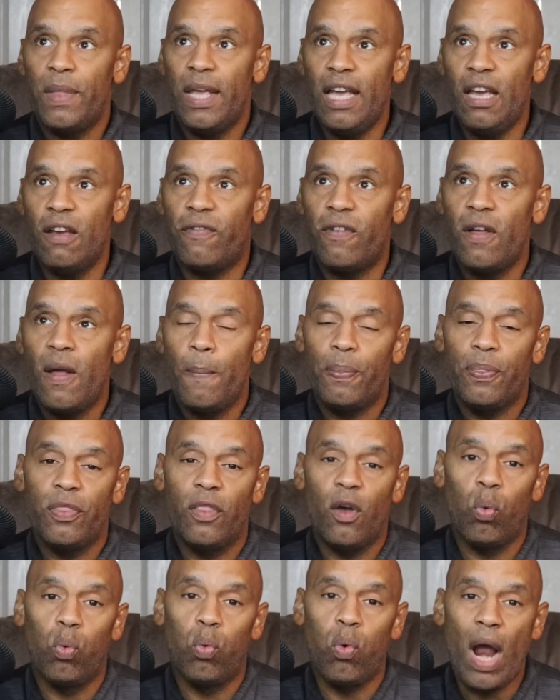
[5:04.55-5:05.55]
If
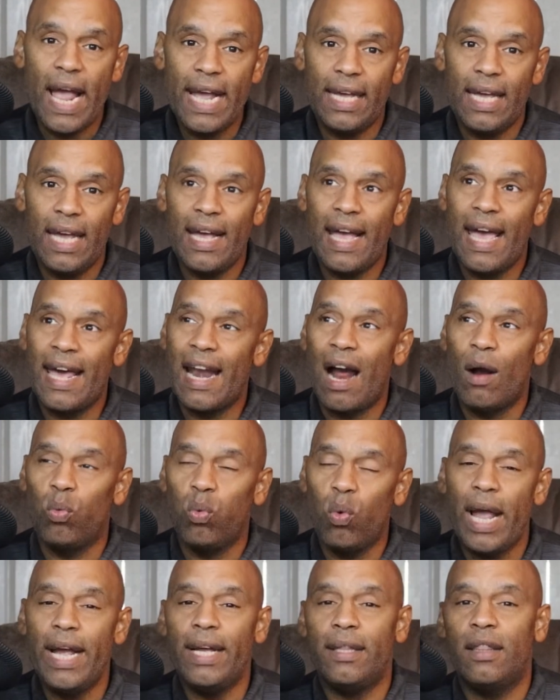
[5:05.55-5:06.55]
the ranking, and I
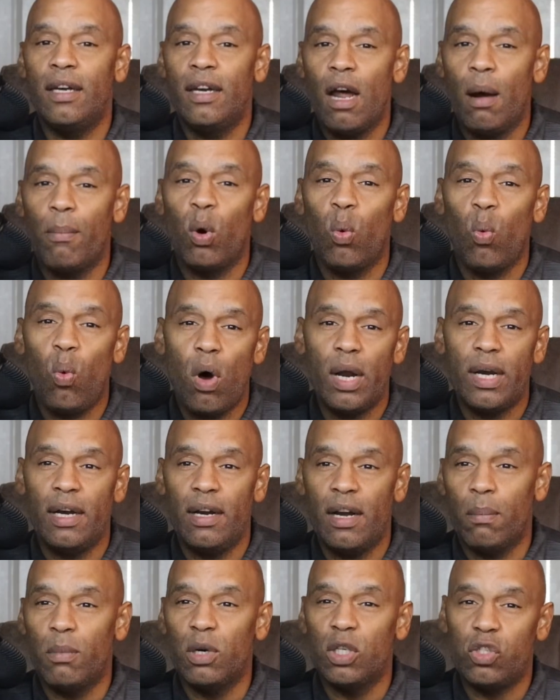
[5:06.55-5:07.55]
ranked the number one
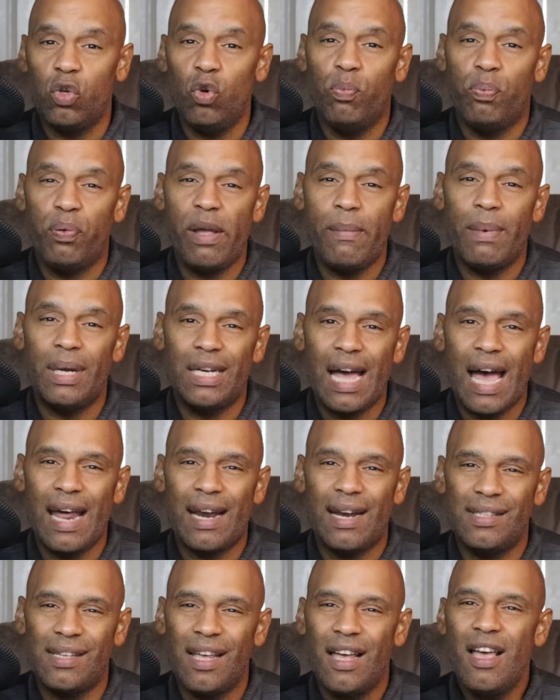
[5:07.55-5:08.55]
and number two prima
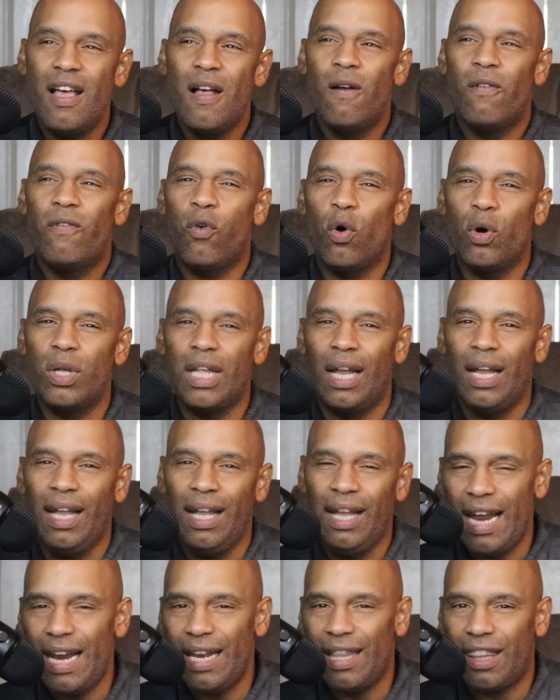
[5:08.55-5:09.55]
donnas for the
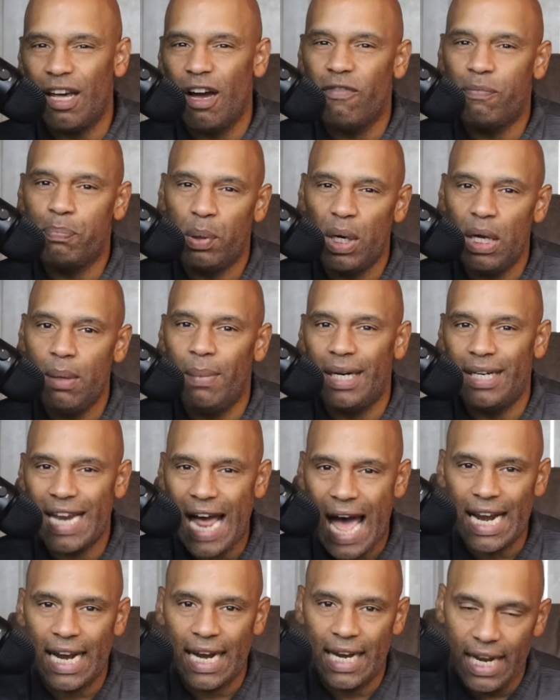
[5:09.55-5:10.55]
length of prima
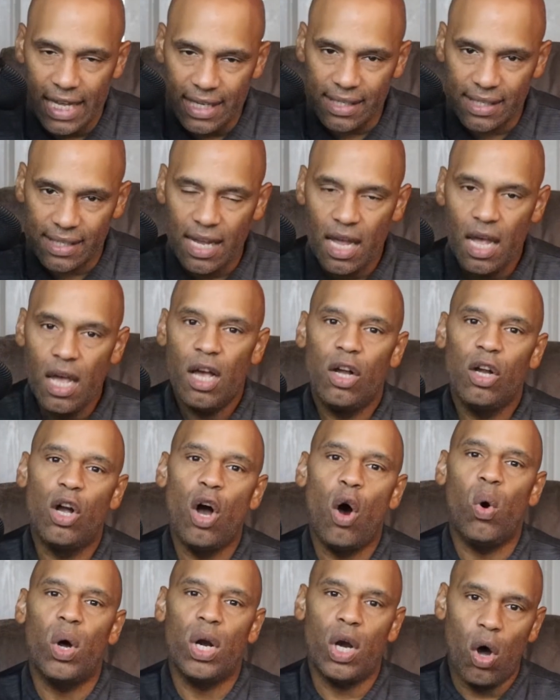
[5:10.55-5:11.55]
donna-ness
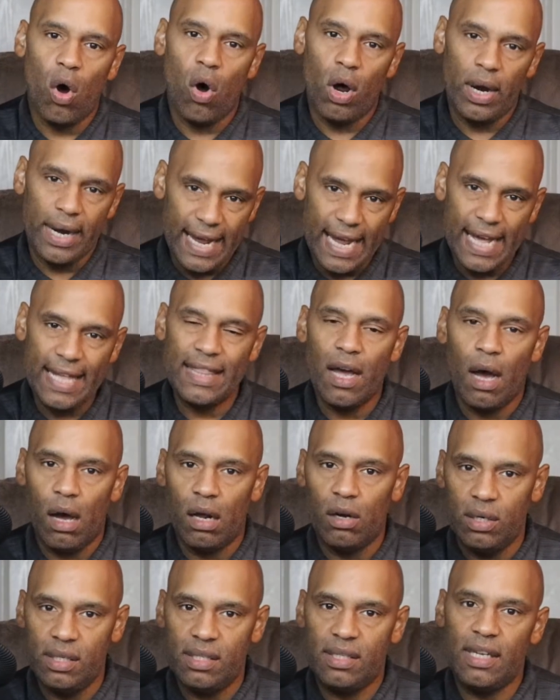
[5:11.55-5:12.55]
going on in the
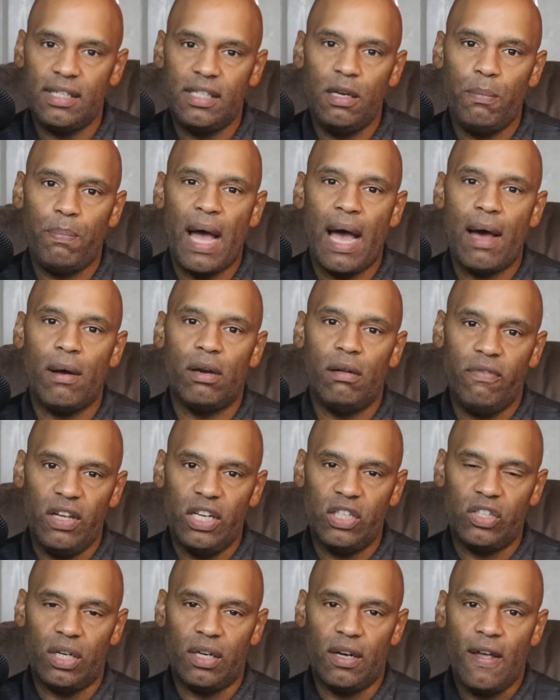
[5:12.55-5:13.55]
160-pound
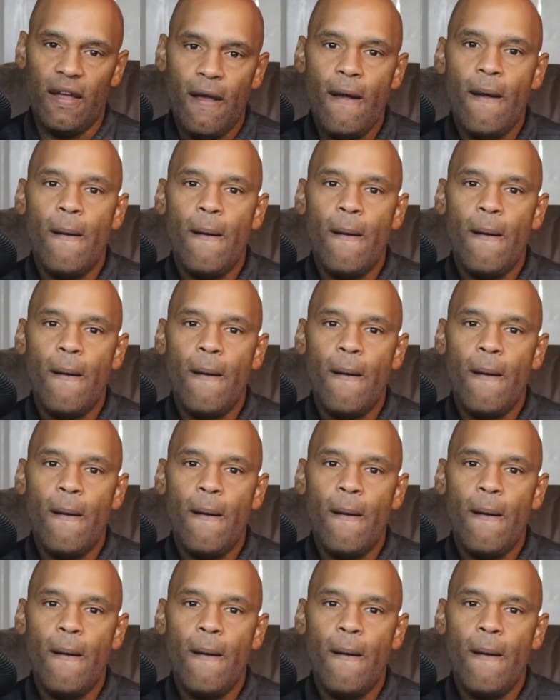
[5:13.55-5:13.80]
division.